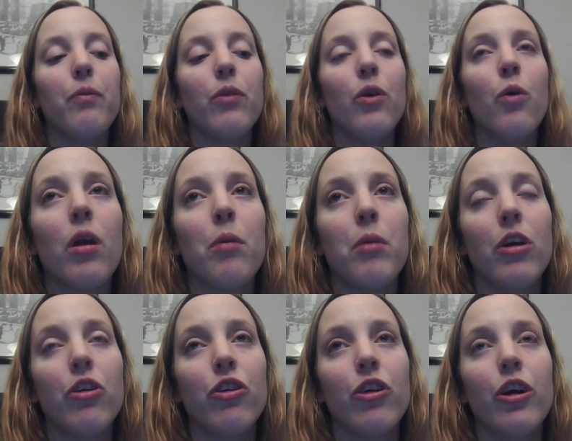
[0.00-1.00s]
You to make
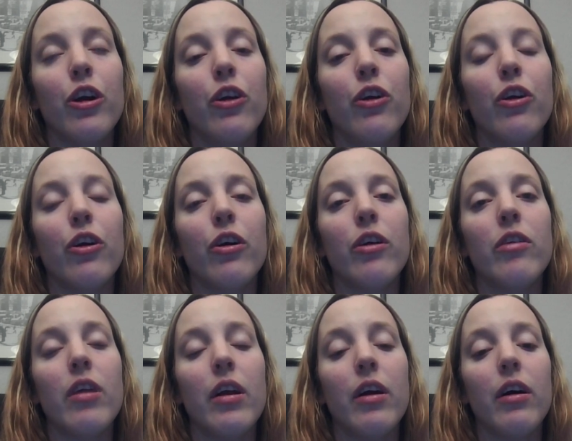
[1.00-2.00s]
sure your
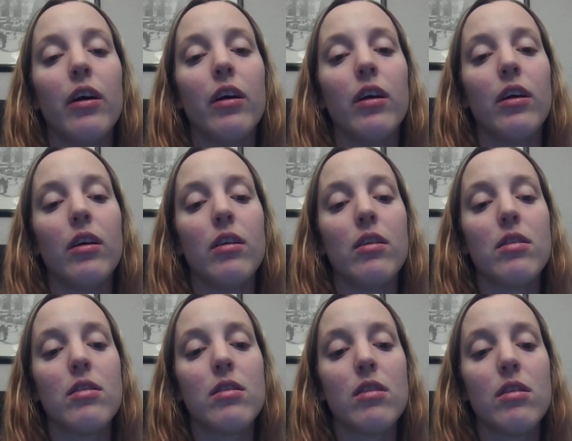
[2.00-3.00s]
data
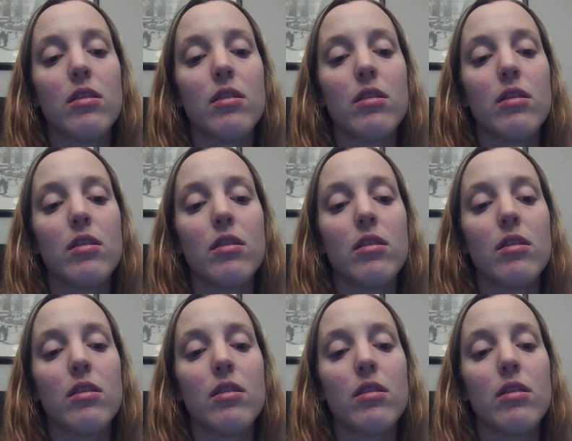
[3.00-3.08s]
is